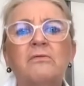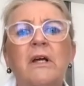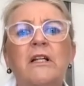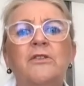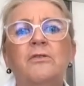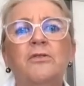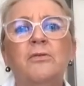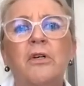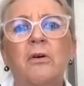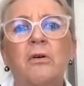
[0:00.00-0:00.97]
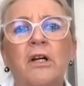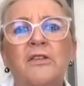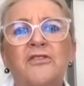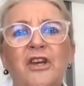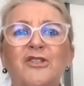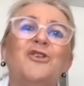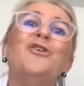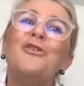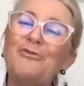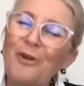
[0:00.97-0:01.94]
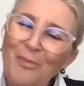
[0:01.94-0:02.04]
value to the organization,
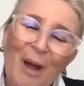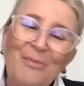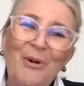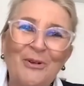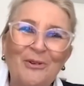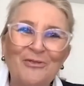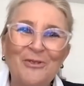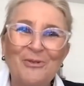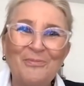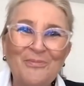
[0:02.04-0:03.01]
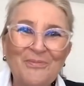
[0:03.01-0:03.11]
from my point of view.